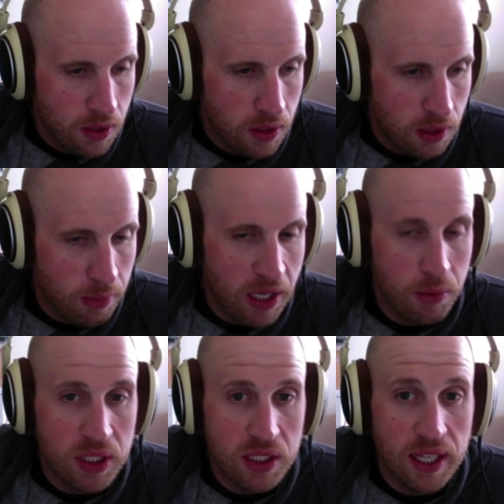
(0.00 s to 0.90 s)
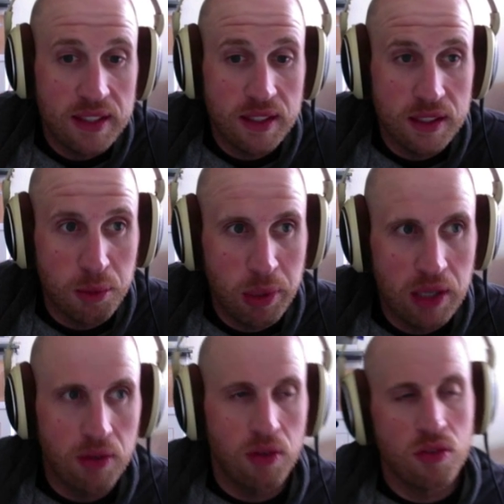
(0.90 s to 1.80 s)
the meta widget has
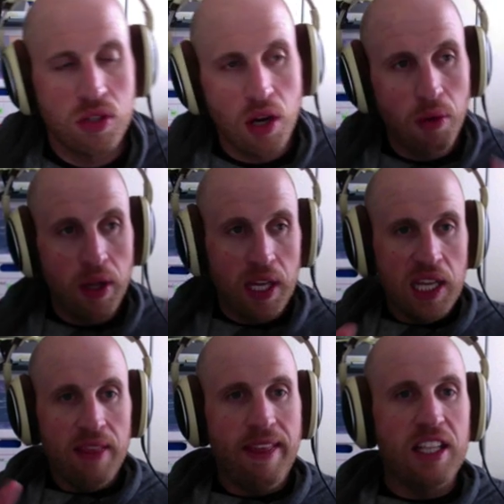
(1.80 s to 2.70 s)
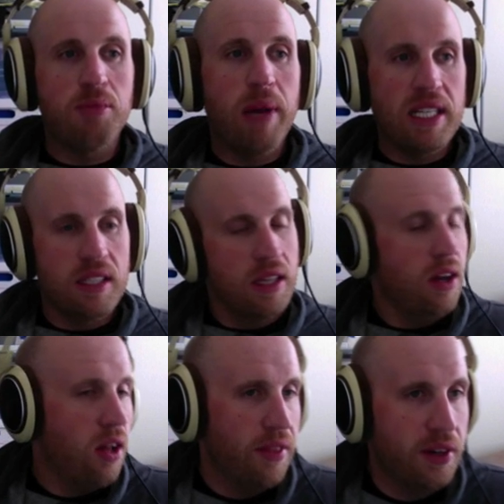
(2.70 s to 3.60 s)
disappeared. So that's basically
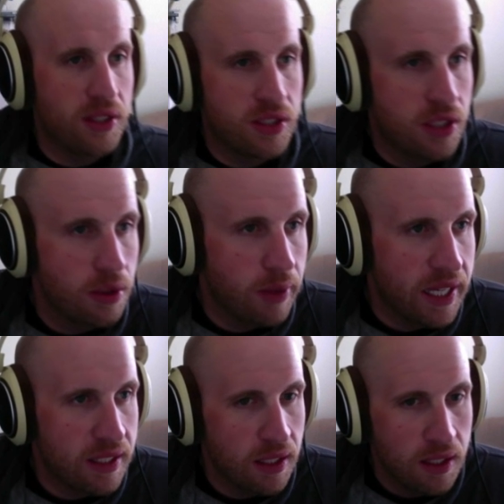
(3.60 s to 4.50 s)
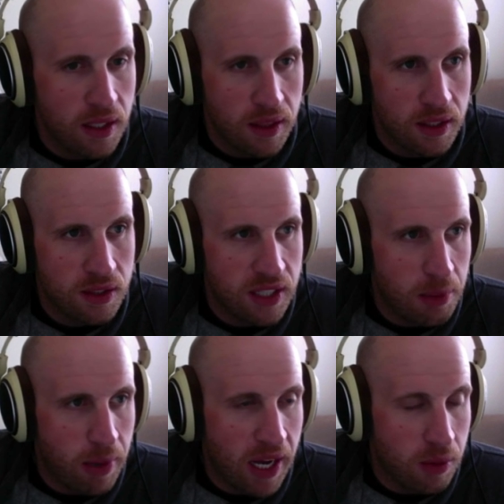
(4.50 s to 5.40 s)
all there is to it, this
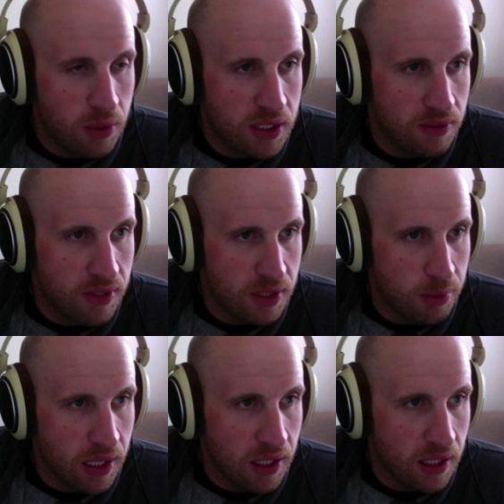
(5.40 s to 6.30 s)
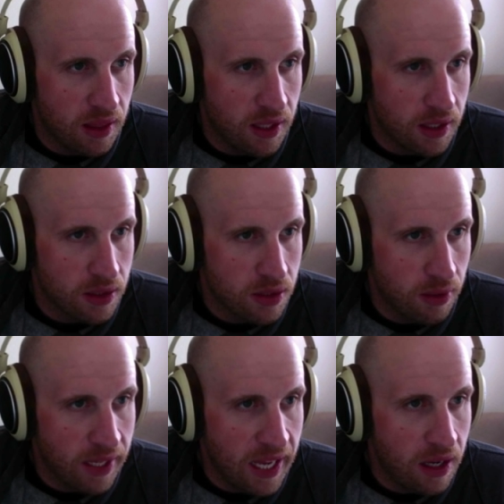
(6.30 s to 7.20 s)
Jetpack widget visibility thing. So
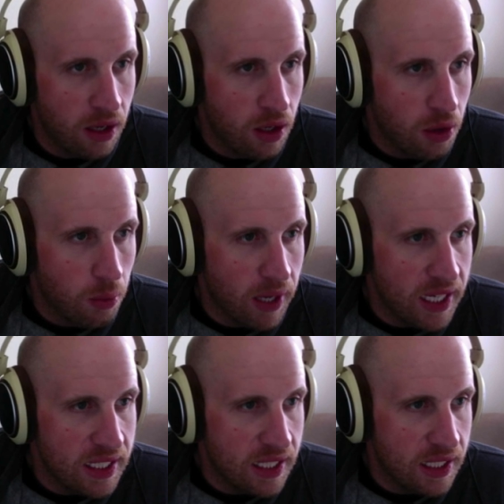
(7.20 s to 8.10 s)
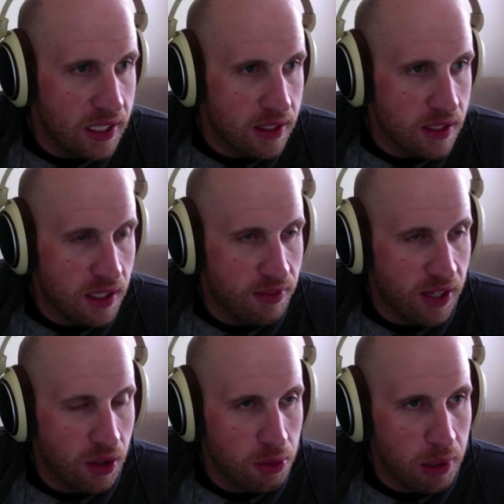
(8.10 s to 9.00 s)
again, what I did is that if I
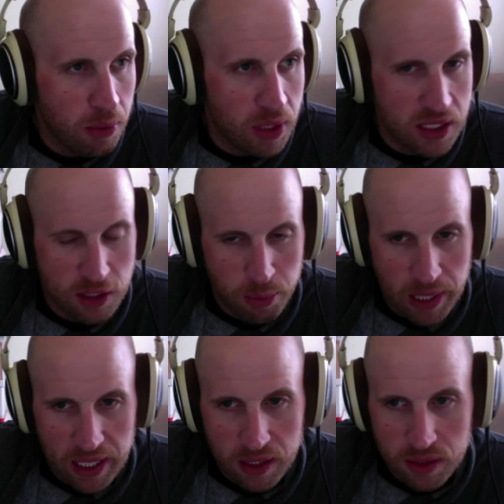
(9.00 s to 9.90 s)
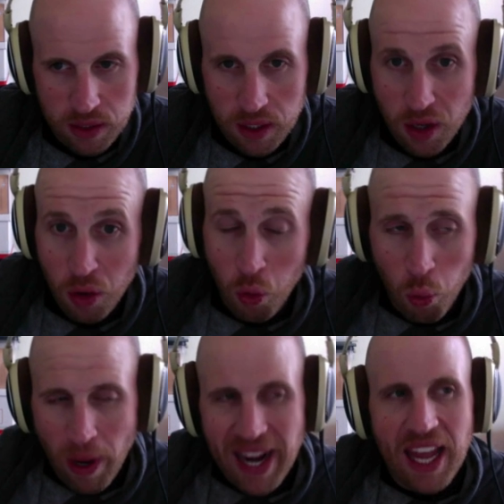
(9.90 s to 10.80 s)
go to my widgets page,
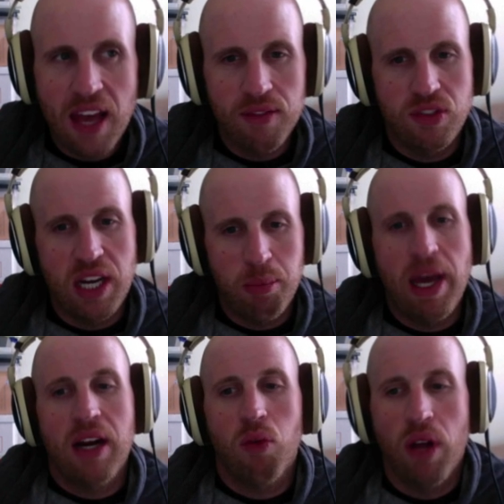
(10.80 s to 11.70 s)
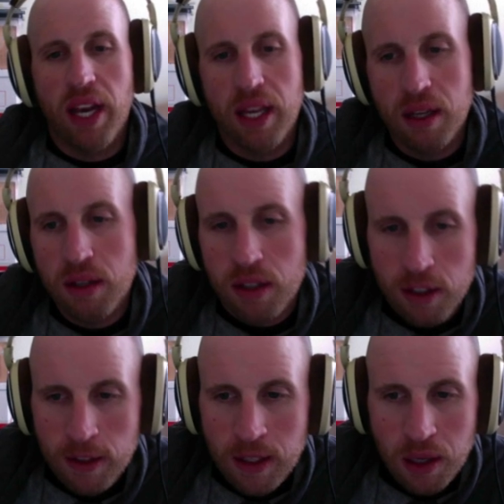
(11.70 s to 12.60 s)
when I have Jetpack running,
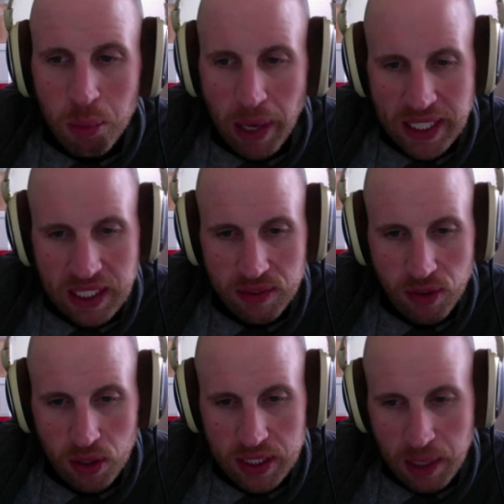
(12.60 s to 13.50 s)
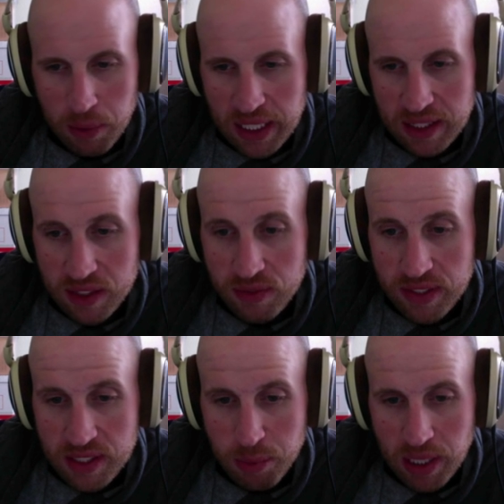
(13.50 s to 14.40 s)
by default, I will get this
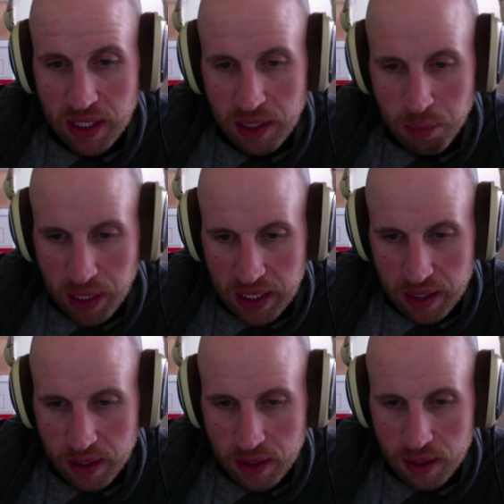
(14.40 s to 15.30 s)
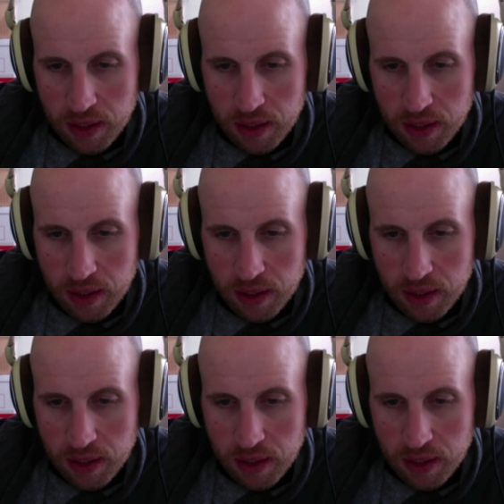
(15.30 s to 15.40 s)
visibility button